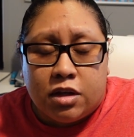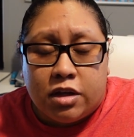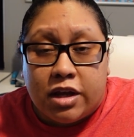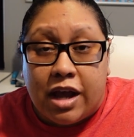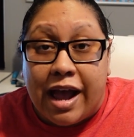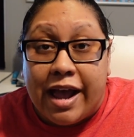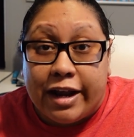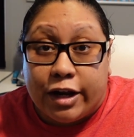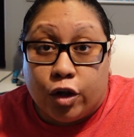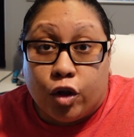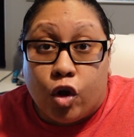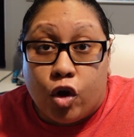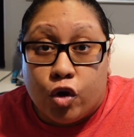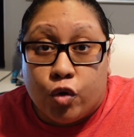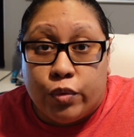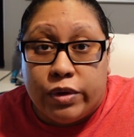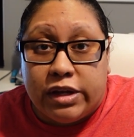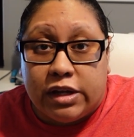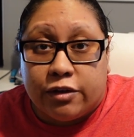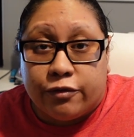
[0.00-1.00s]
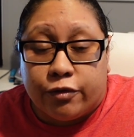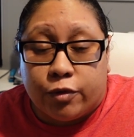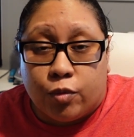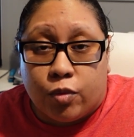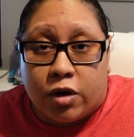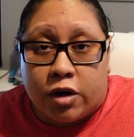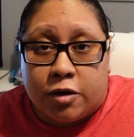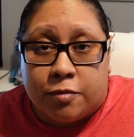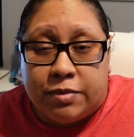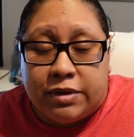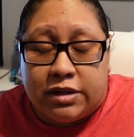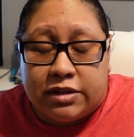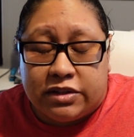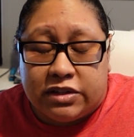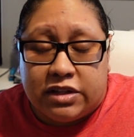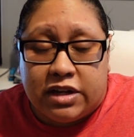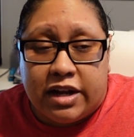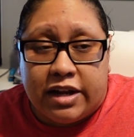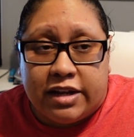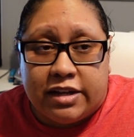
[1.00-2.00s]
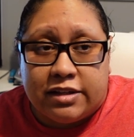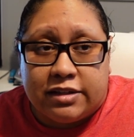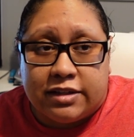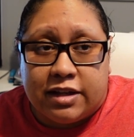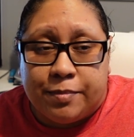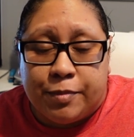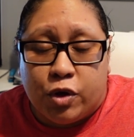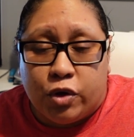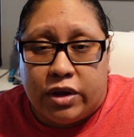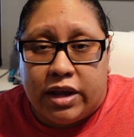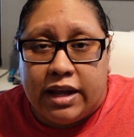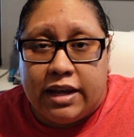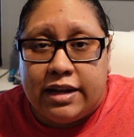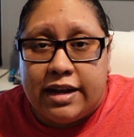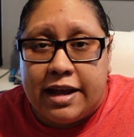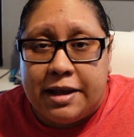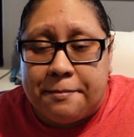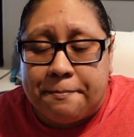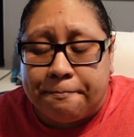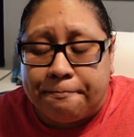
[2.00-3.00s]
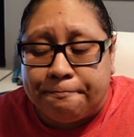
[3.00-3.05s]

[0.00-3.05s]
had a long weekend for work because today is MLK Day.